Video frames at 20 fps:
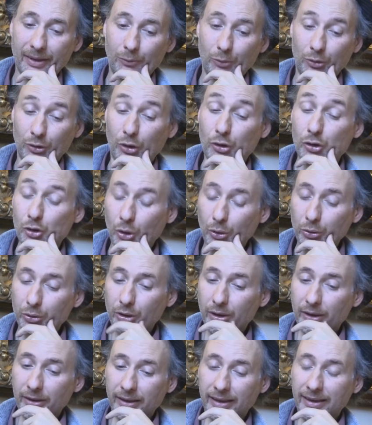was shot
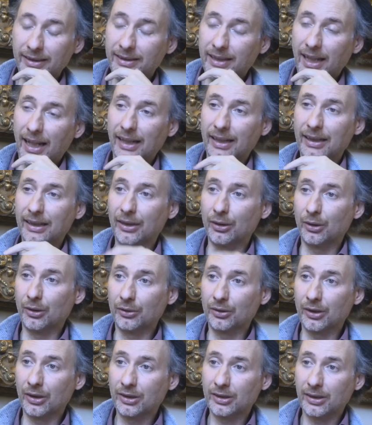entirely
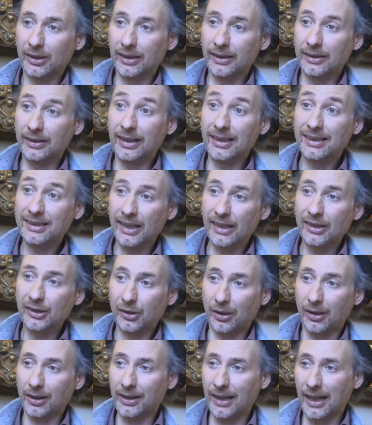in the
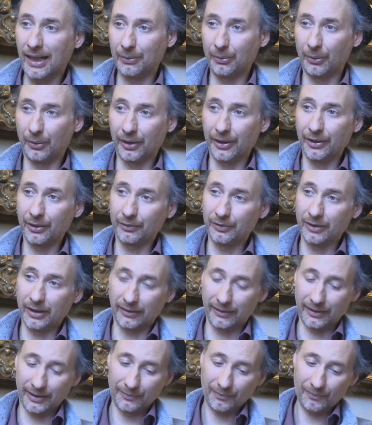central library of
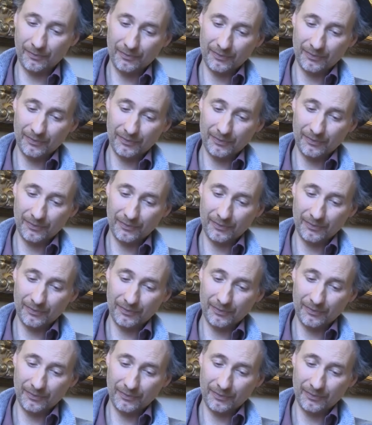Derry.